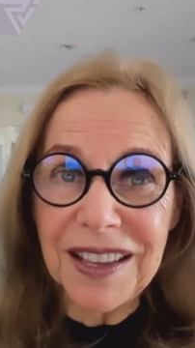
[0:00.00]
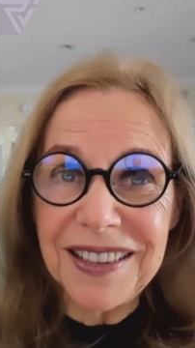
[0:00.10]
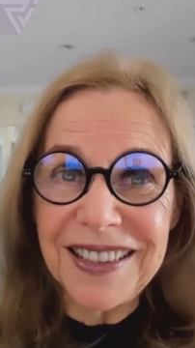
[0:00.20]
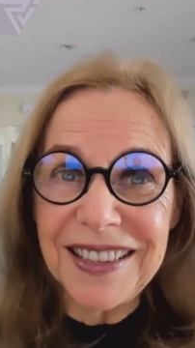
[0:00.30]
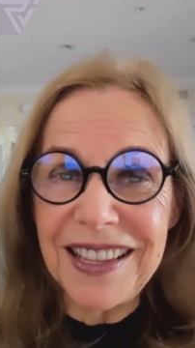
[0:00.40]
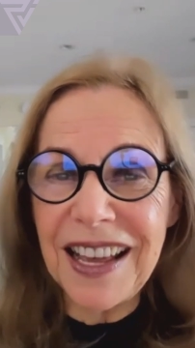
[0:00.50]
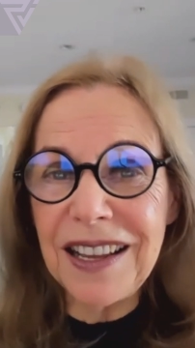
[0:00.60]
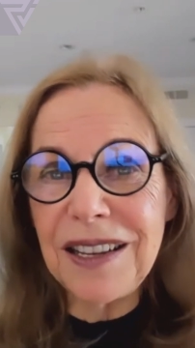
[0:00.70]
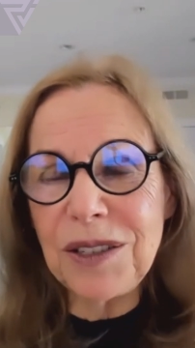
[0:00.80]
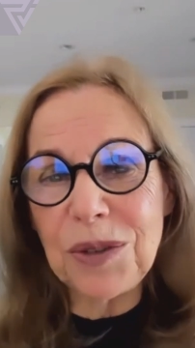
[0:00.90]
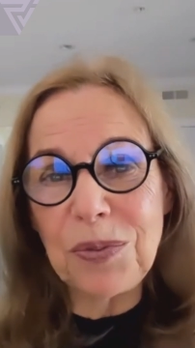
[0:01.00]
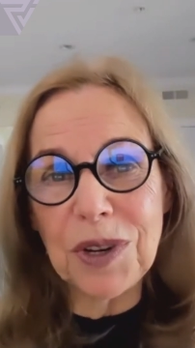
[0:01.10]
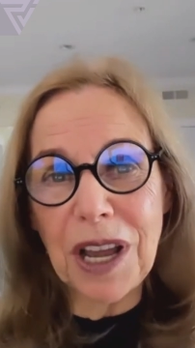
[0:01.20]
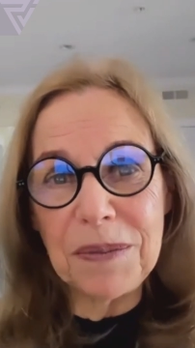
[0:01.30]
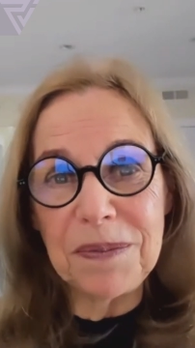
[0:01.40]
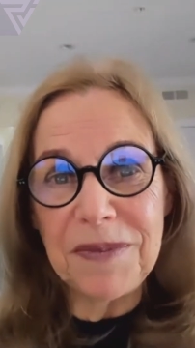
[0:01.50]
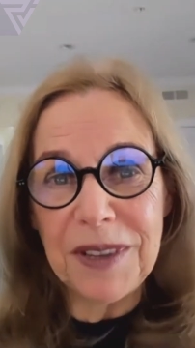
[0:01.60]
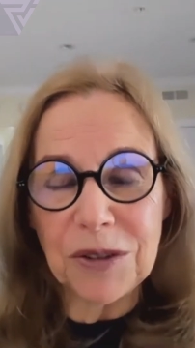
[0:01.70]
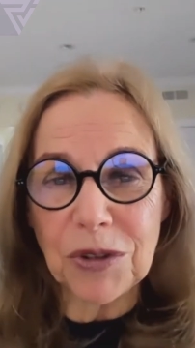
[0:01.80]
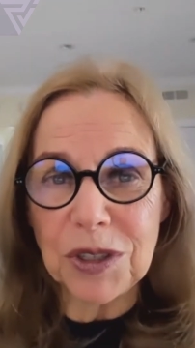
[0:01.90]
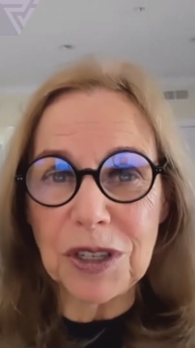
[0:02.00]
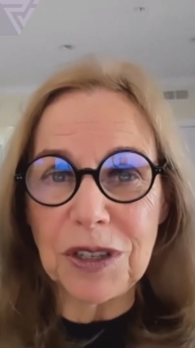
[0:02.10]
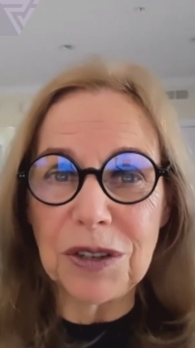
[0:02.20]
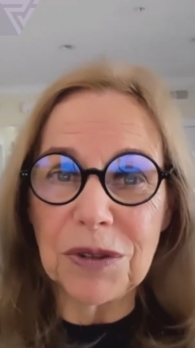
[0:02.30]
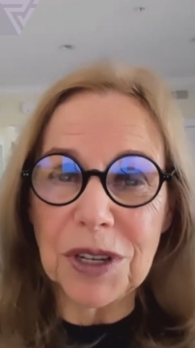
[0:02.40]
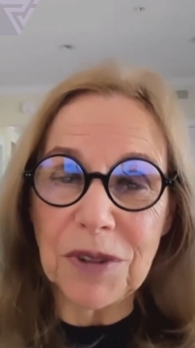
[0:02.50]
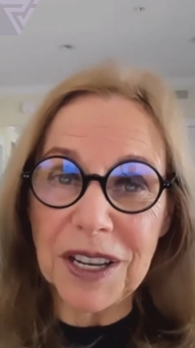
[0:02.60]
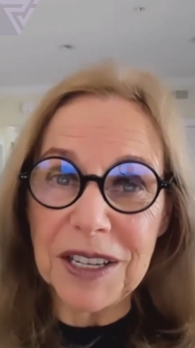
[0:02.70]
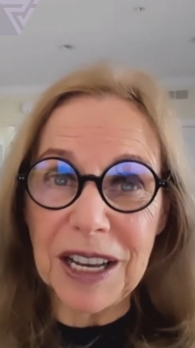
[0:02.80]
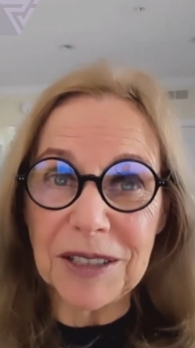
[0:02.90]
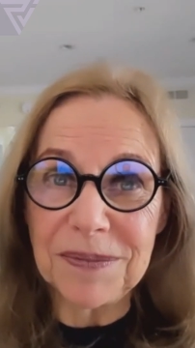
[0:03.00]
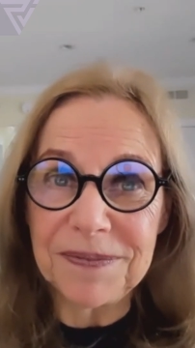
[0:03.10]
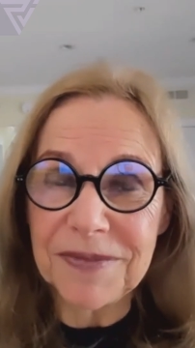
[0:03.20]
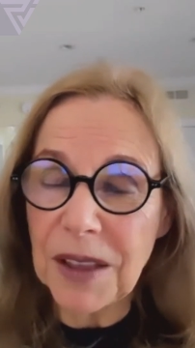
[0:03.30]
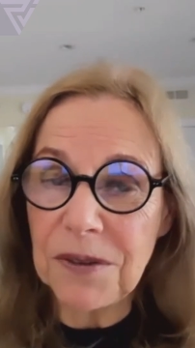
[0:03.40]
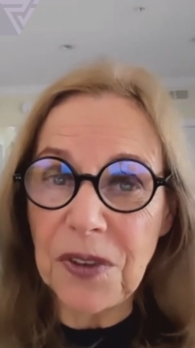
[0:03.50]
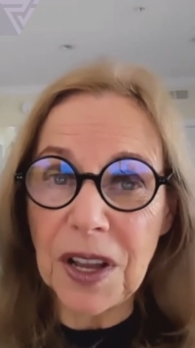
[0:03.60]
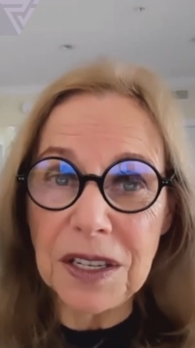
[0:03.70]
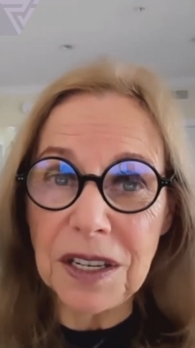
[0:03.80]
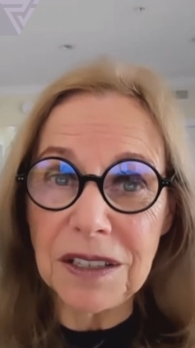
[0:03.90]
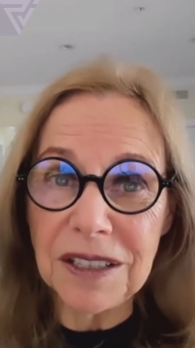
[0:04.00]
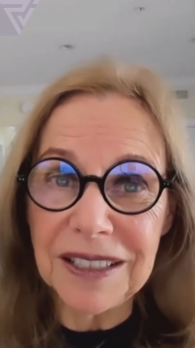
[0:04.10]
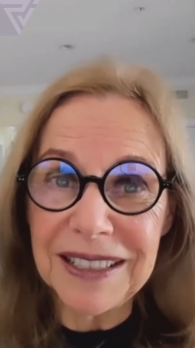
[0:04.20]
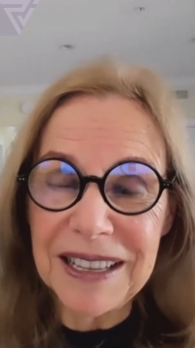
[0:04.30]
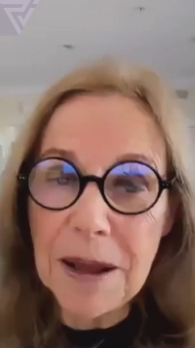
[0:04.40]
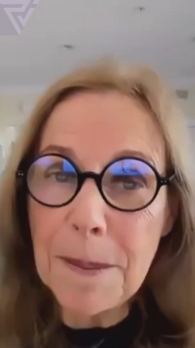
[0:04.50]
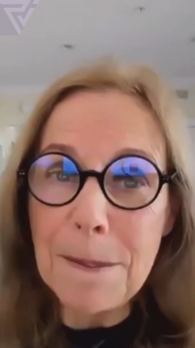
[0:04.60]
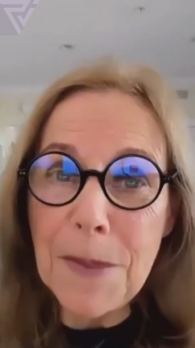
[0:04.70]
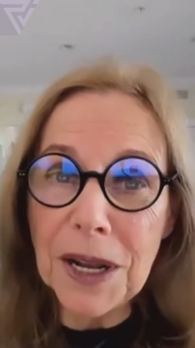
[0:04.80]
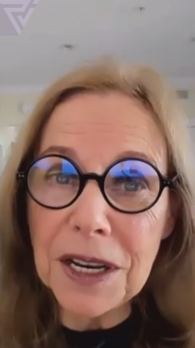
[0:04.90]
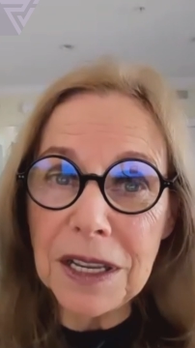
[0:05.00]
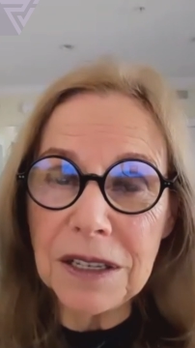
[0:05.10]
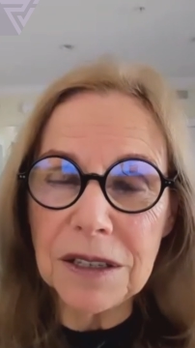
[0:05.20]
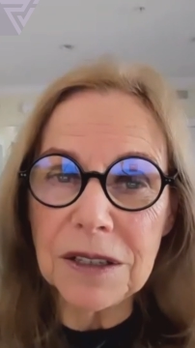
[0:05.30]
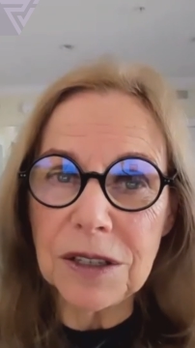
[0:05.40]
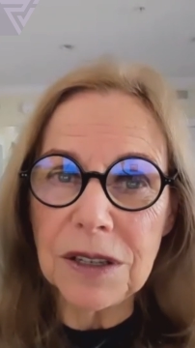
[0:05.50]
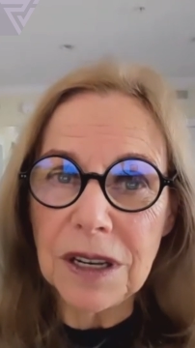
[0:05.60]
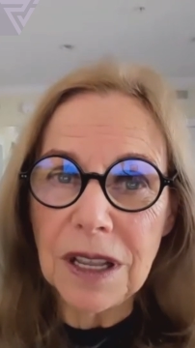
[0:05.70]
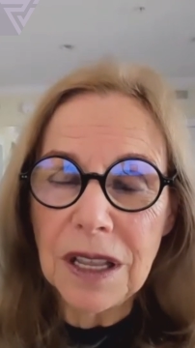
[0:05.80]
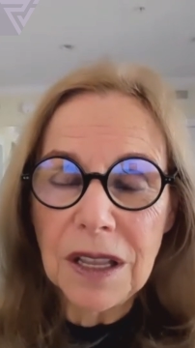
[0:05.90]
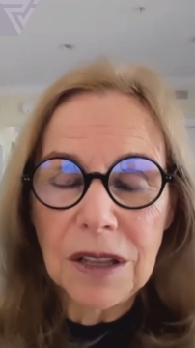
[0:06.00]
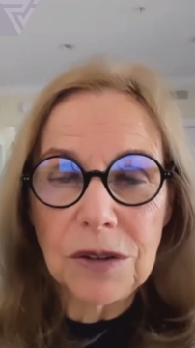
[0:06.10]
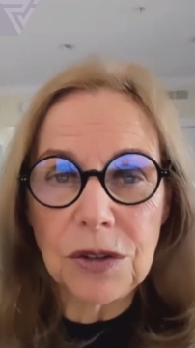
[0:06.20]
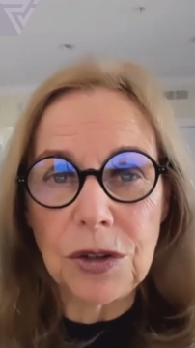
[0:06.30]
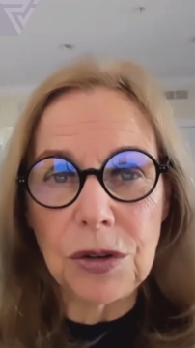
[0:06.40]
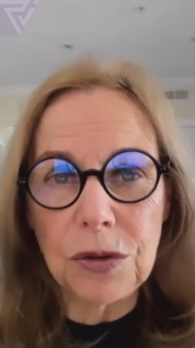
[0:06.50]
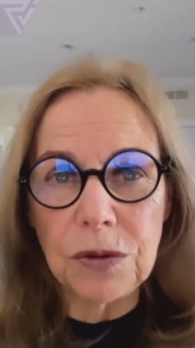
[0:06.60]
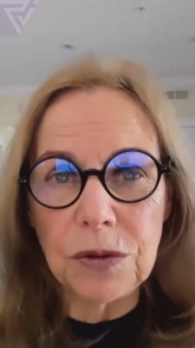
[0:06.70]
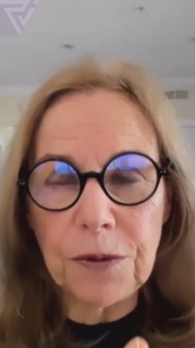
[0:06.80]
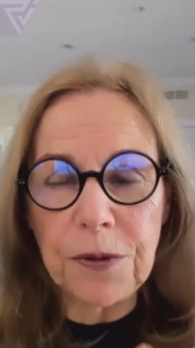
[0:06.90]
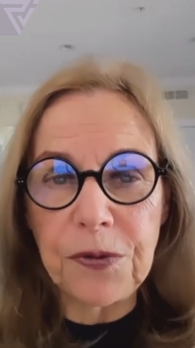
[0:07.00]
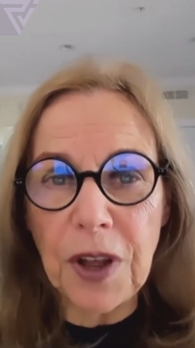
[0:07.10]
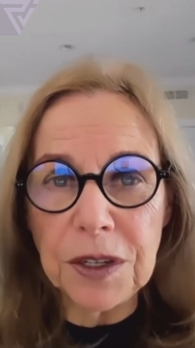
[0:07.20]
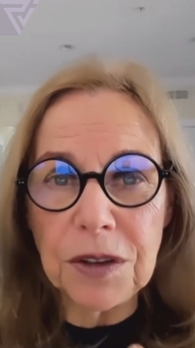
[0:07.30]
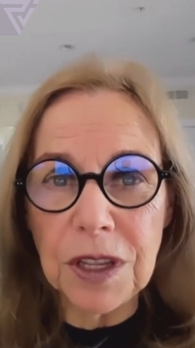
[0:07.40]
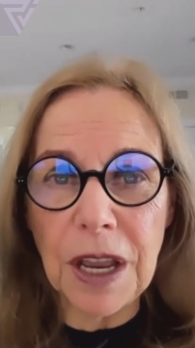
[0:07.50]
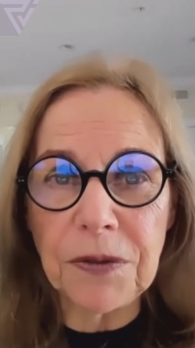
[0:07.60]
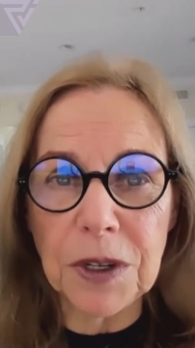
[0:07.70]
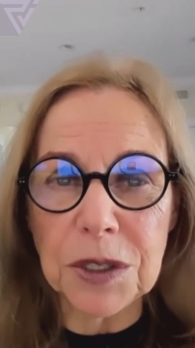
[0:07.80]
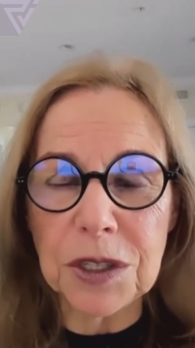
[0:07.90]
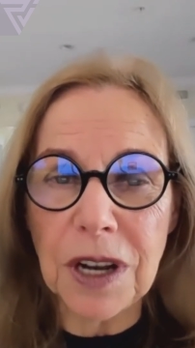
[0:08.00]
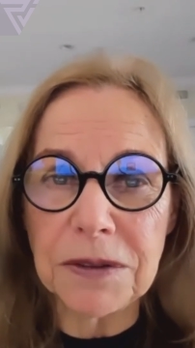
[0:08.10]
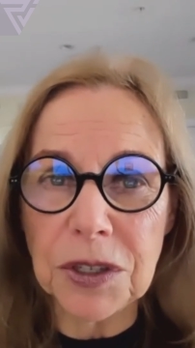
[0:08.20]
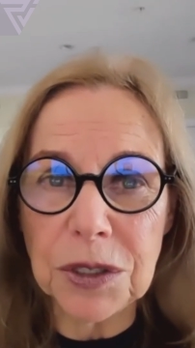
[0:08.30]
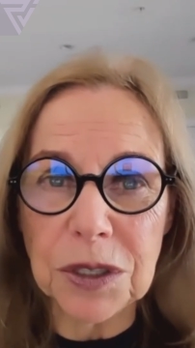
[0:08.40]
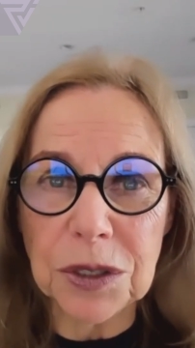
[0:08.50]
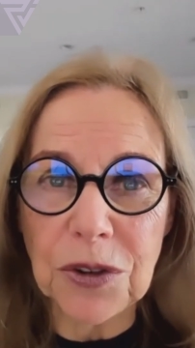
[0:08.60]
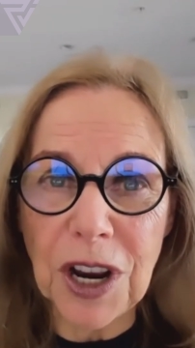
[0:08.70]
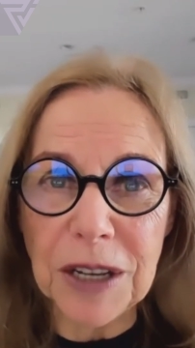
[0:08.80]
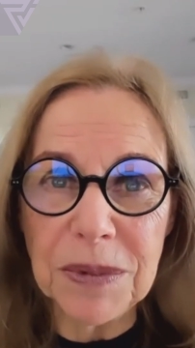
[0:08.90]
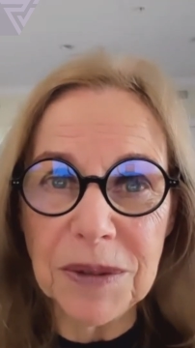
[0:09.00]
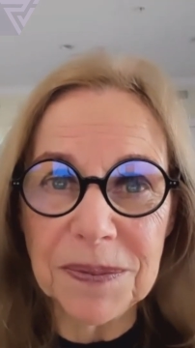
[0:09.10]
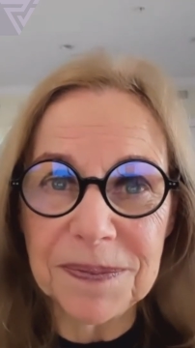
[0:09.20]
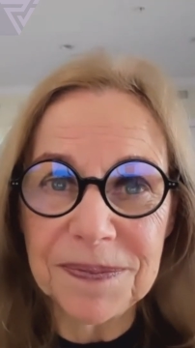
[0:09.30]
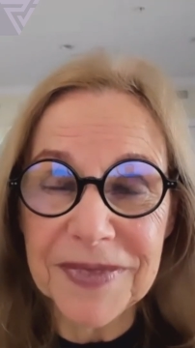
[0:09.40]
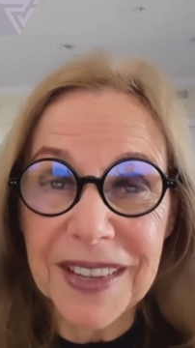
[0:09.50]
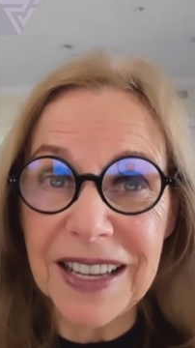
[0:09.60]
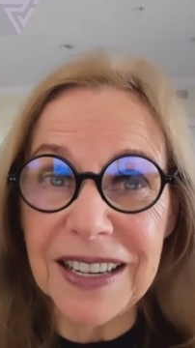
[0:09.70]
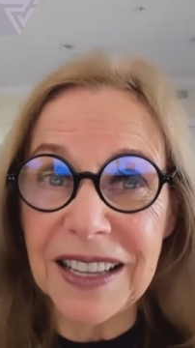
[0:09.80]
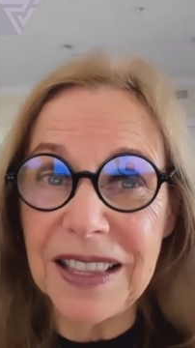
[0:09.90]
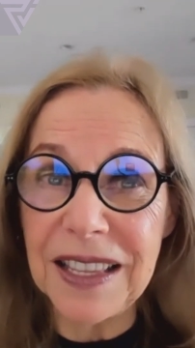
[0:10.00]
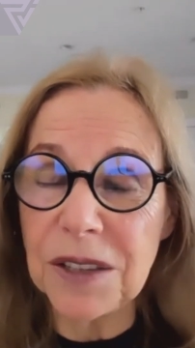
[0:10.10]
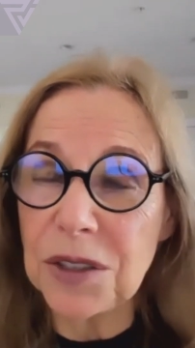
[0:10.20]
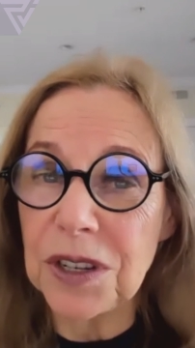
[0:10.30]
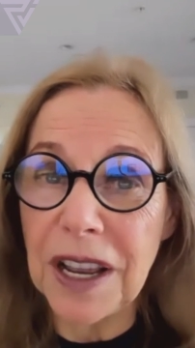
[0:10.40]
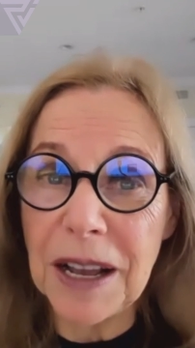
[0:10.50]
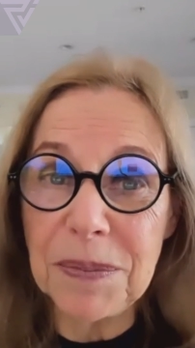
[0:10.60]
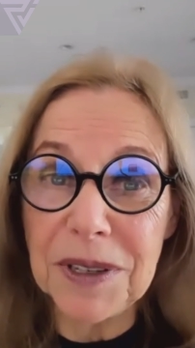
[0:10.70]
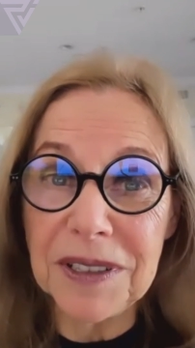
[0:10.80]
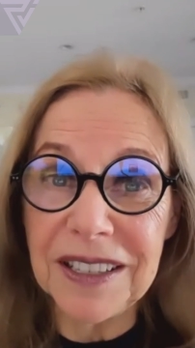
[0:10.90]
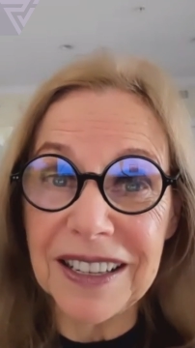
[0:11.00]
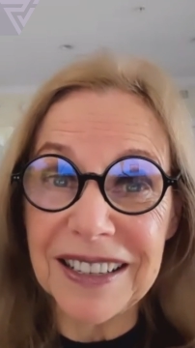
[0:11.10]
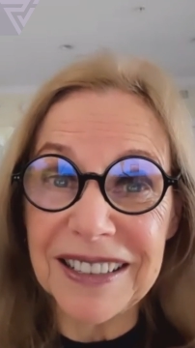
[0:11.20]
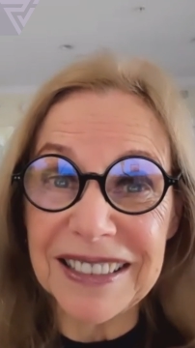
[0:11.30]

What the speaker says: And that's what I'm interested in doing right now, finding money to fund the efforts that I've just described. And I think it's going to happen.